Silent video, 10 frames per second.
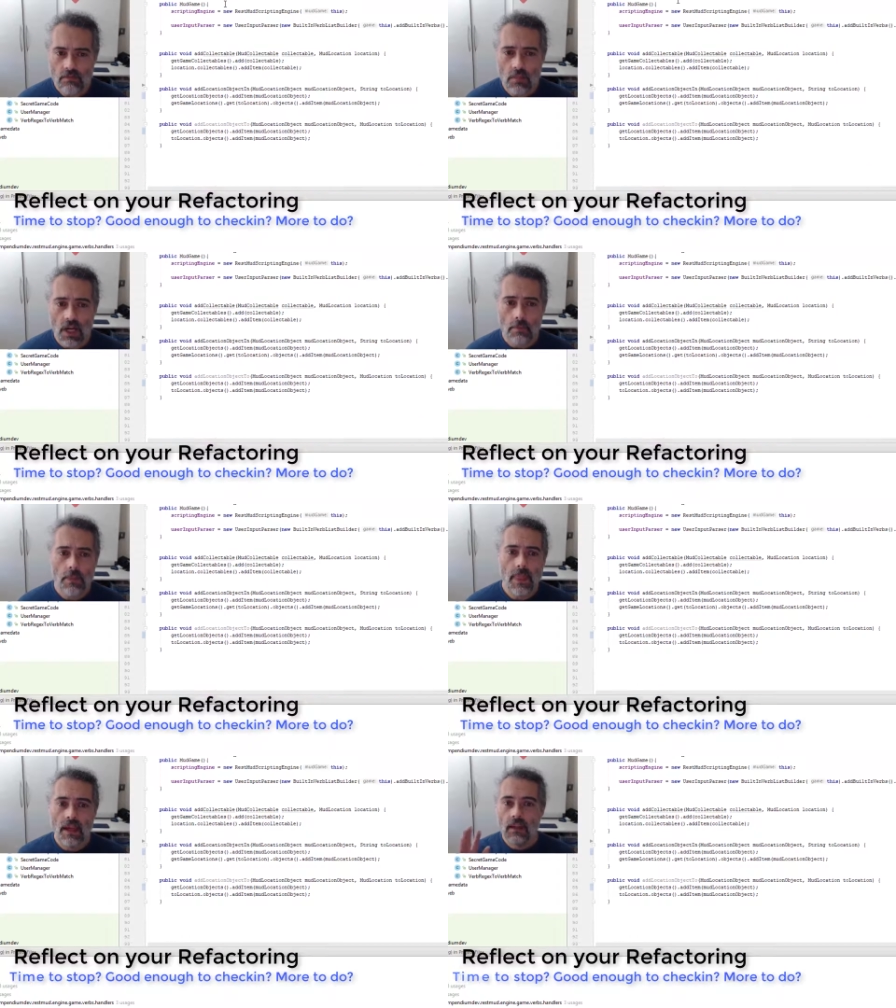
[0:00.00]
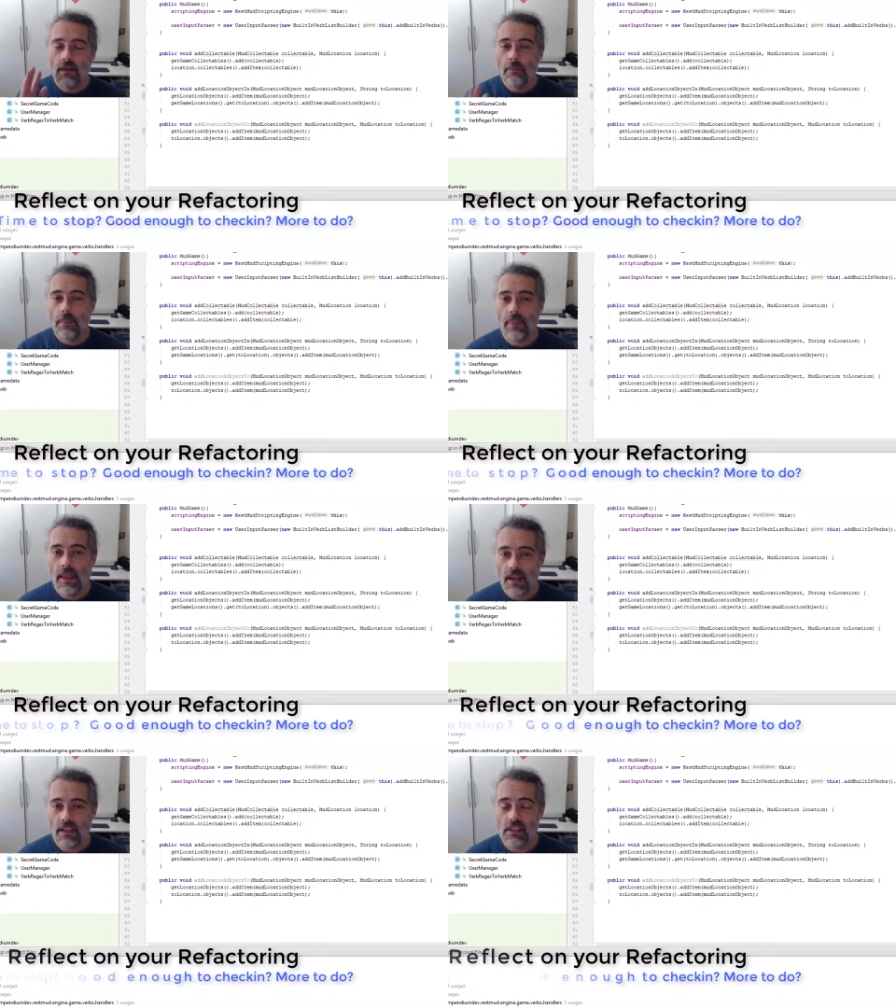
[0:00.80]
But
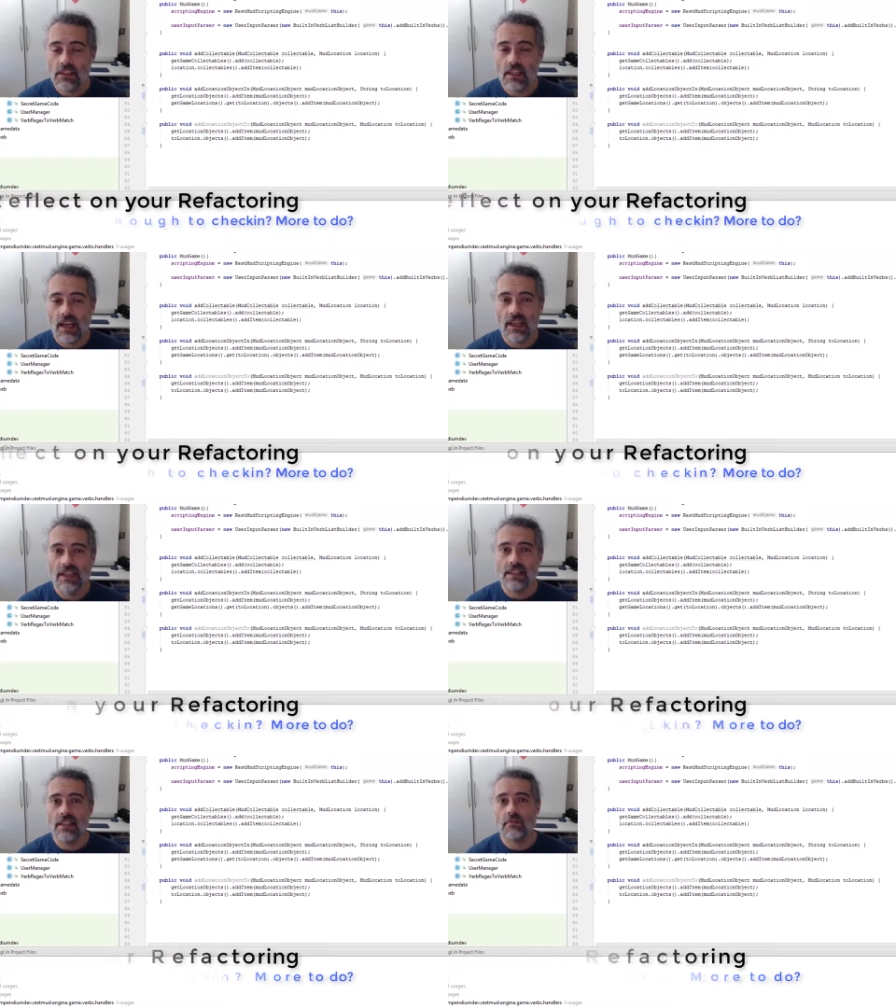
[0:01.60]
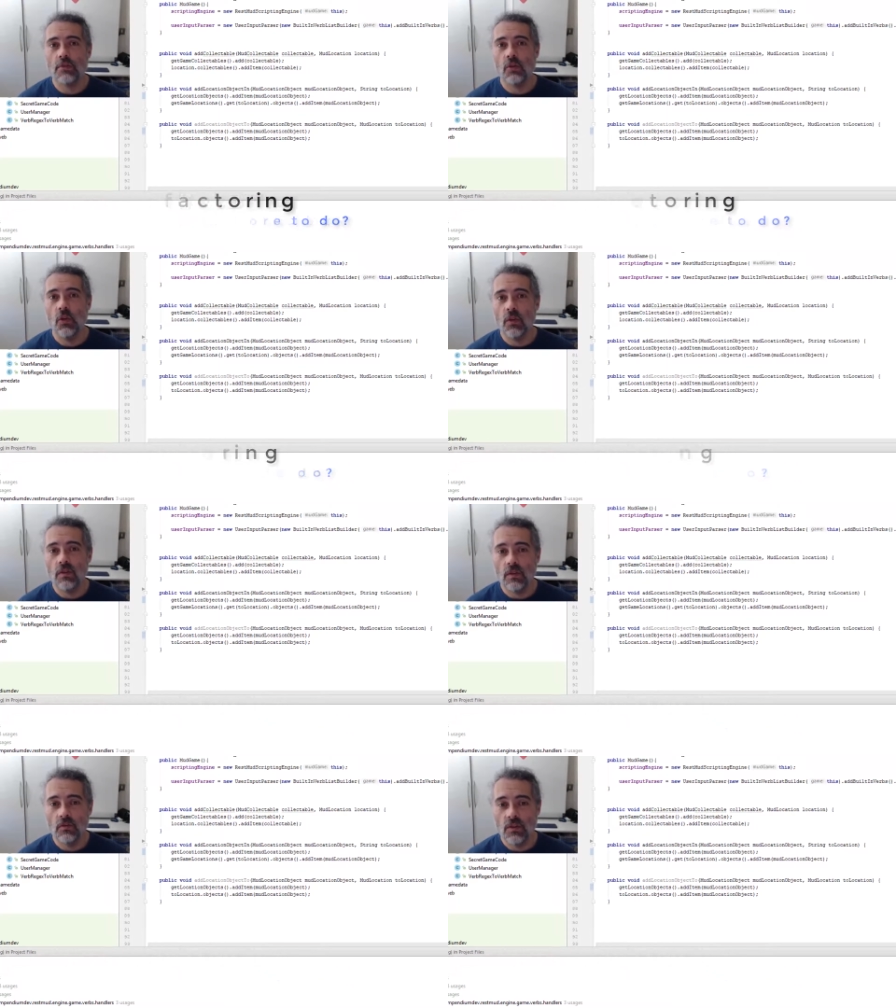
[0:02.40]
that is an example
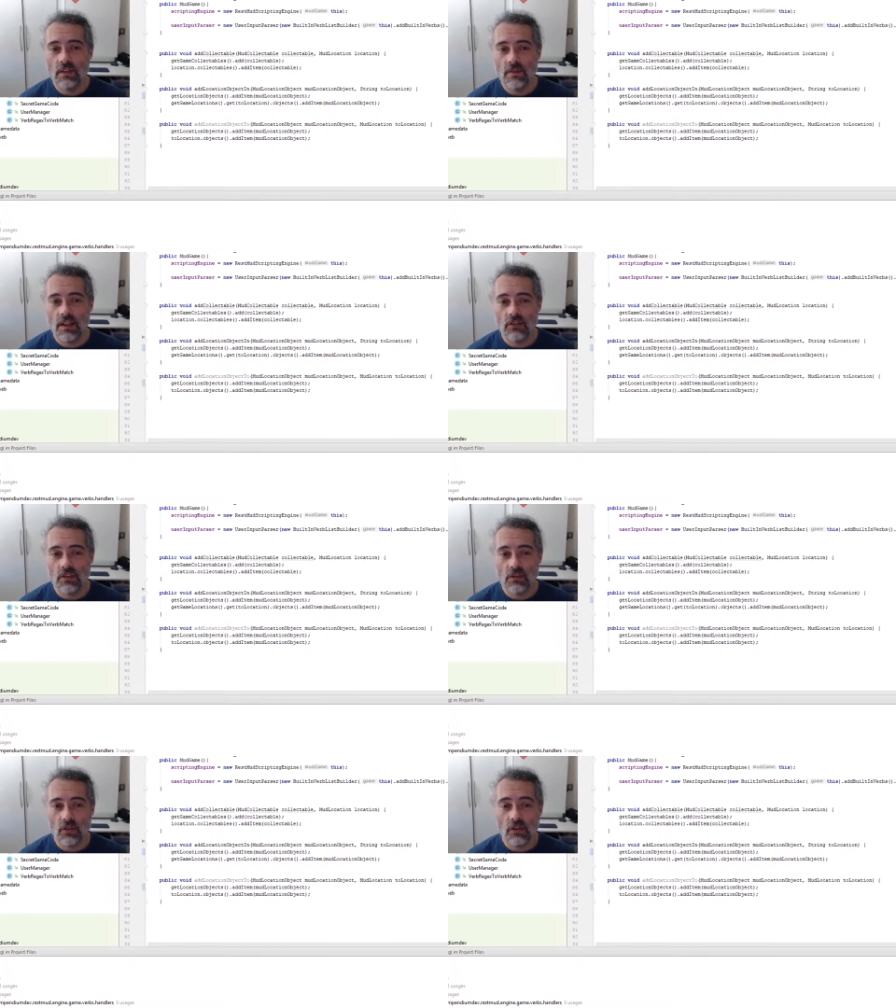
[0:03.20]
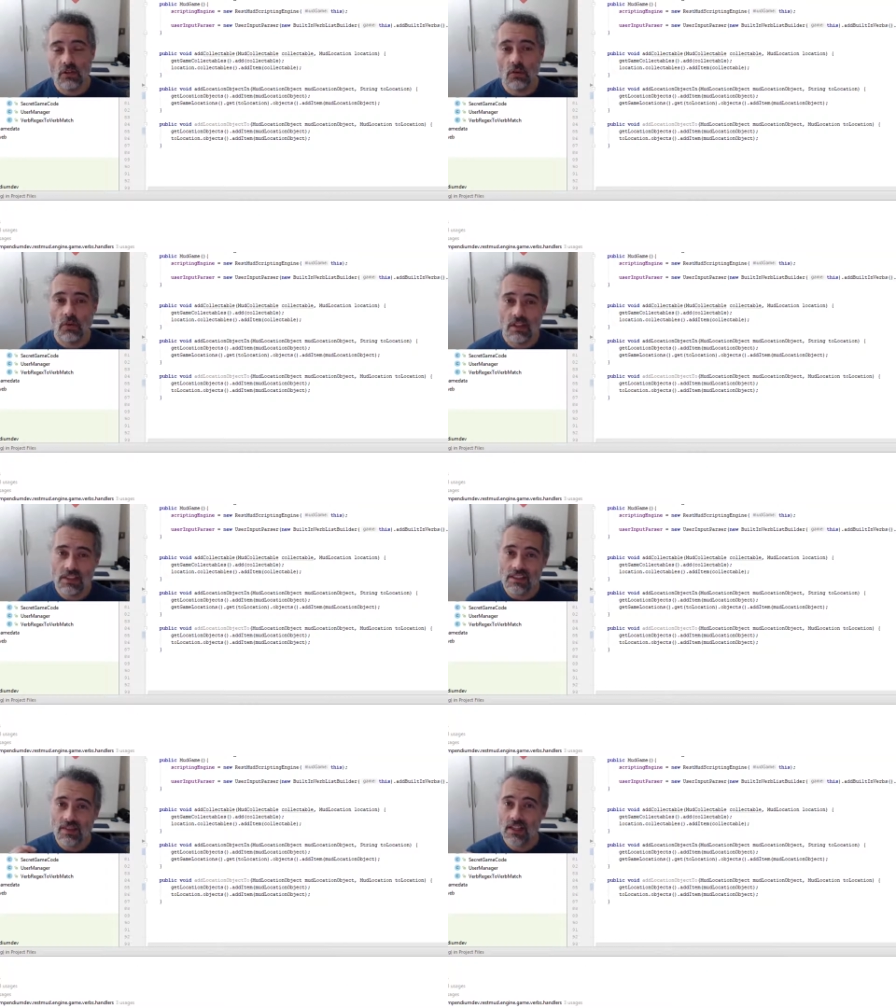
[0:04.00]
of refactoring sorry the code and
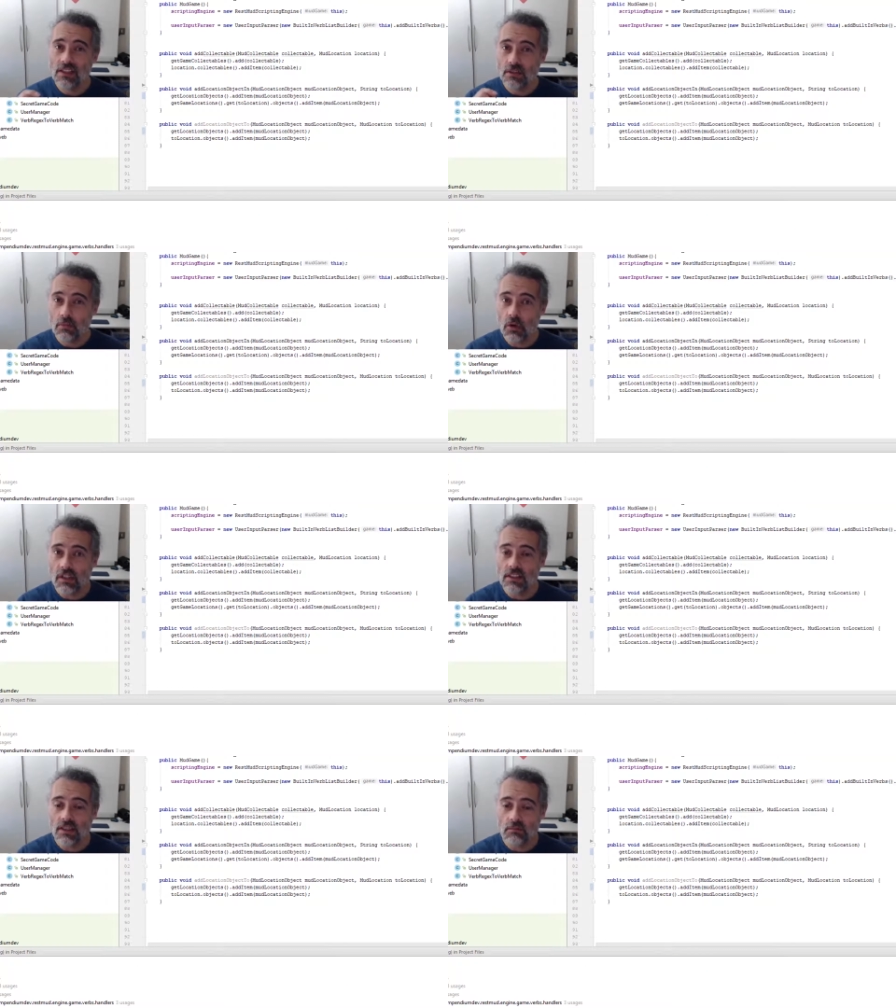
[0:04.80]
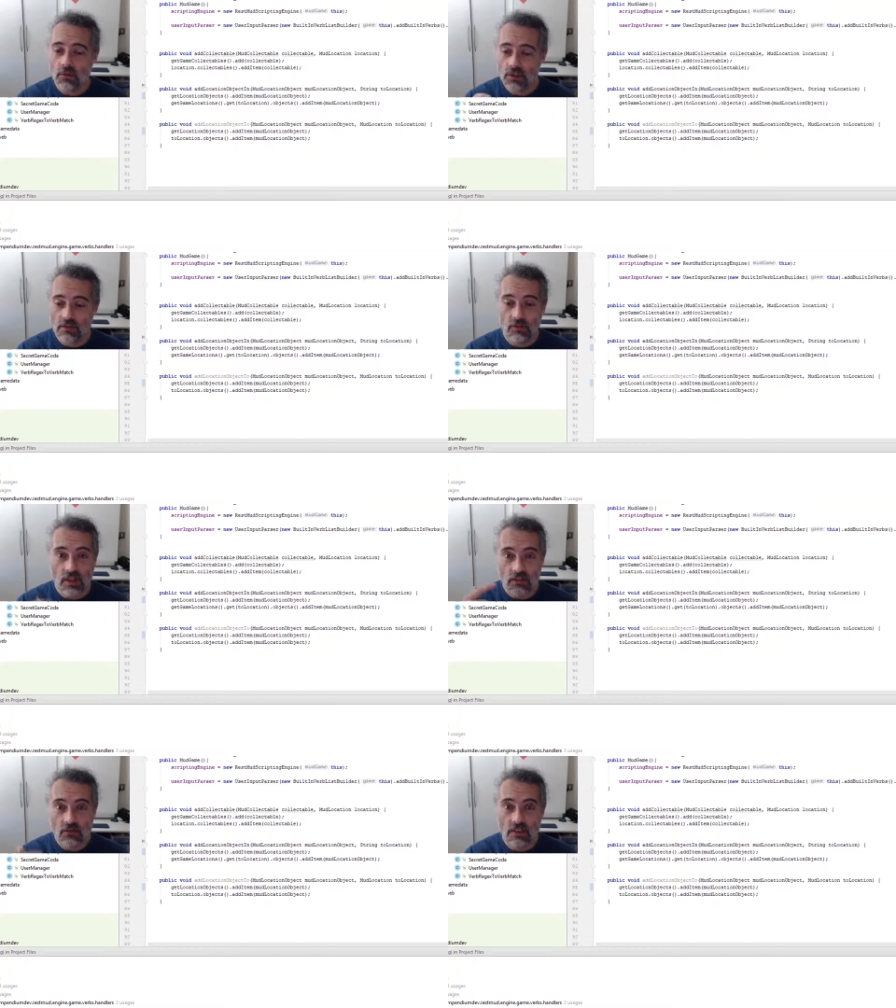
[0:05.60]
it's a very small example because I'm
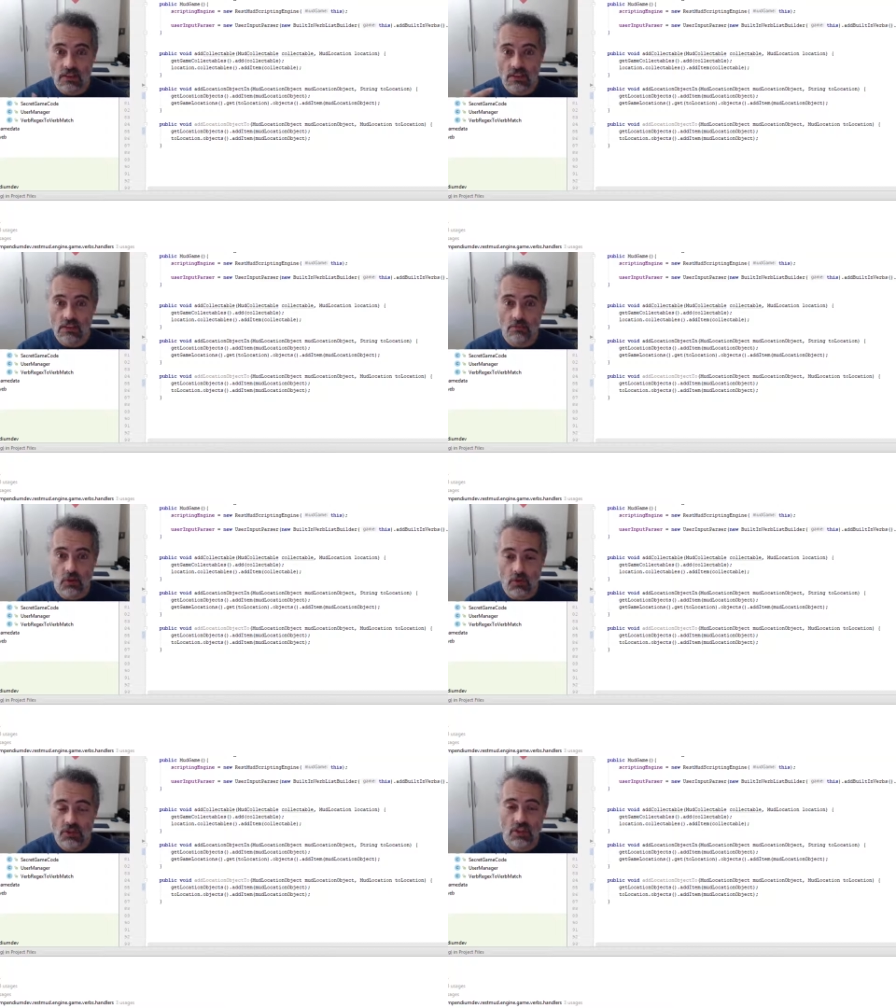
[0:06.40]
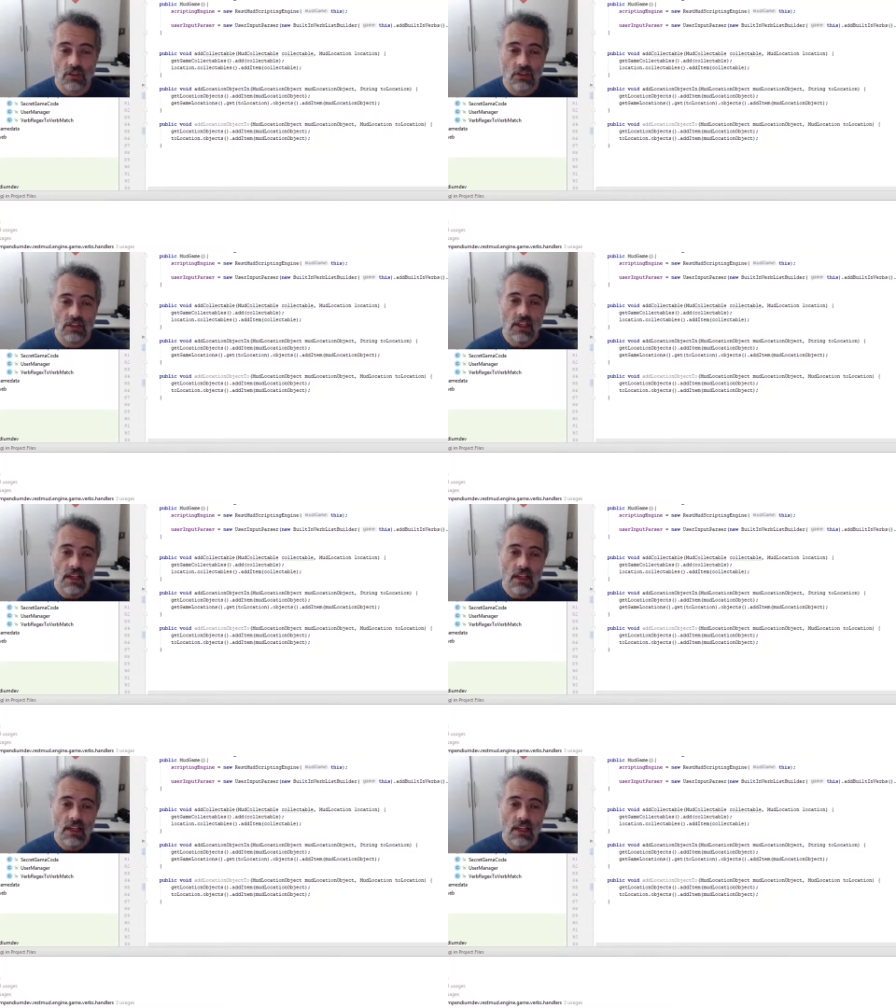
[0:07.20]
trying to do this in small chunks